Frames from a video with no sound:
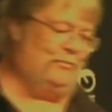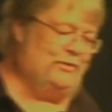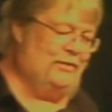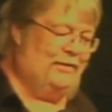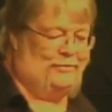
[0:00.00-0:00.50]

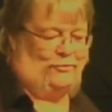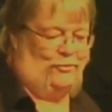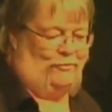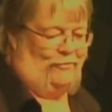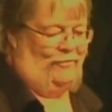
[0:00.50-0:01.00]
but it's
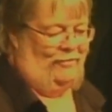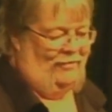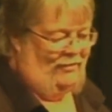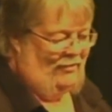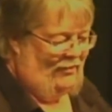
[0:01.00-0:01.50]
truth.
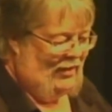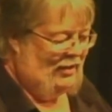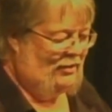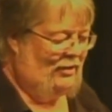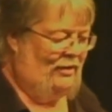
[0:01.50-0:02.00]

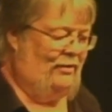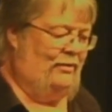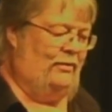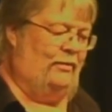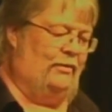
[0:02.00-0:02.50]
And
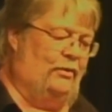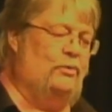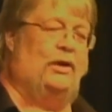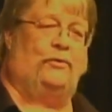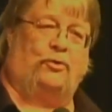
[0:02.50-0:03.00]

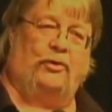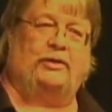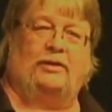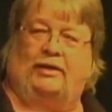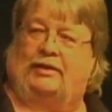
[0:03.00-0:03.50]
there's other
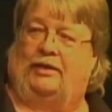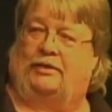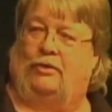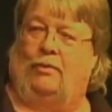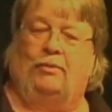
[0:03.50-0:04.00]
creeks like that too.